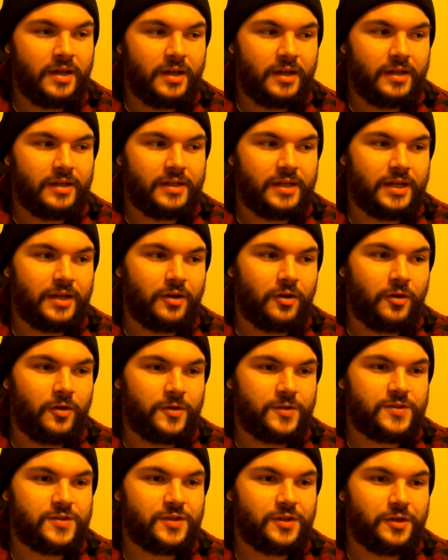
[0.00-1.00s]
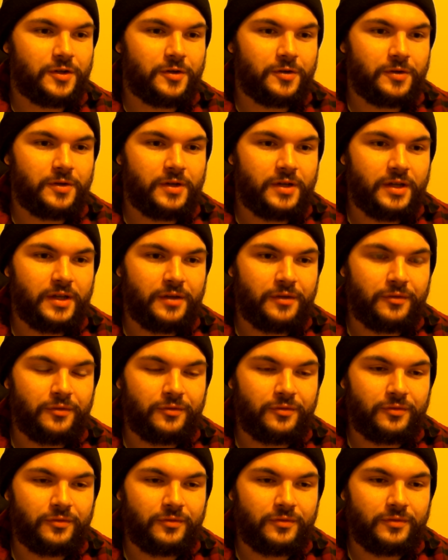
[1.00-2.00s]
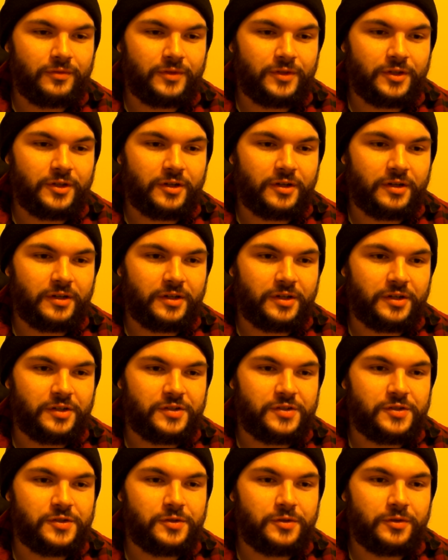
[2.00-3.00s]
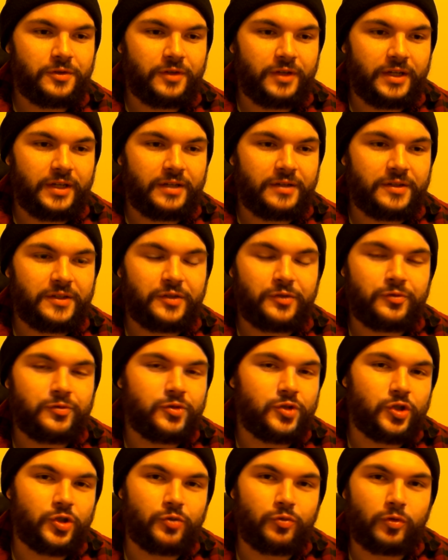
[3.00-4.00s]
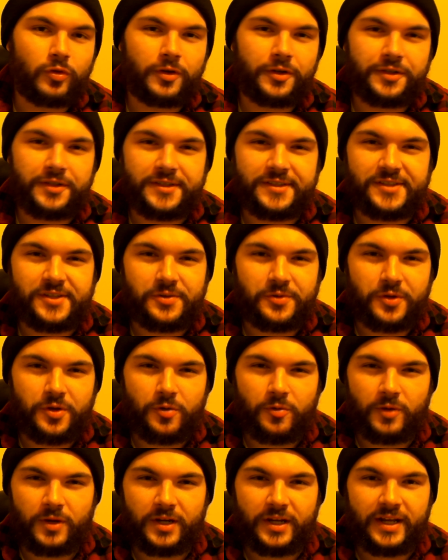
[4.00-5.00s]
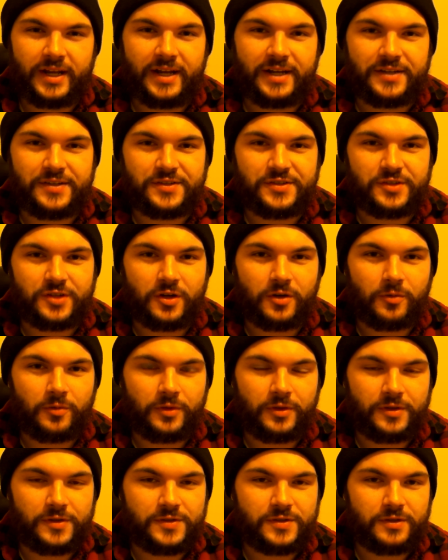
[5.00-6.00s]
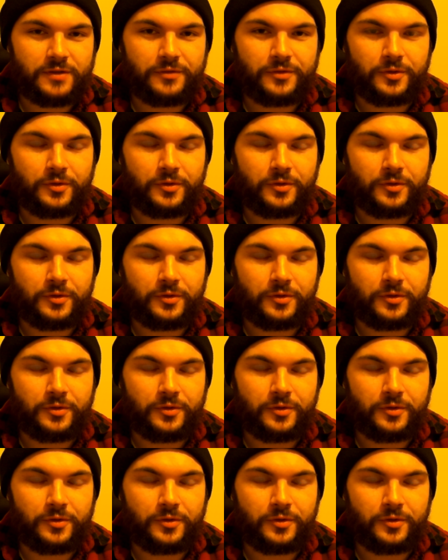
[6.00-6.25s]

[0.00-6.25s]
and then also if you're a dude, like you really don't know where to kind of start with this stuff.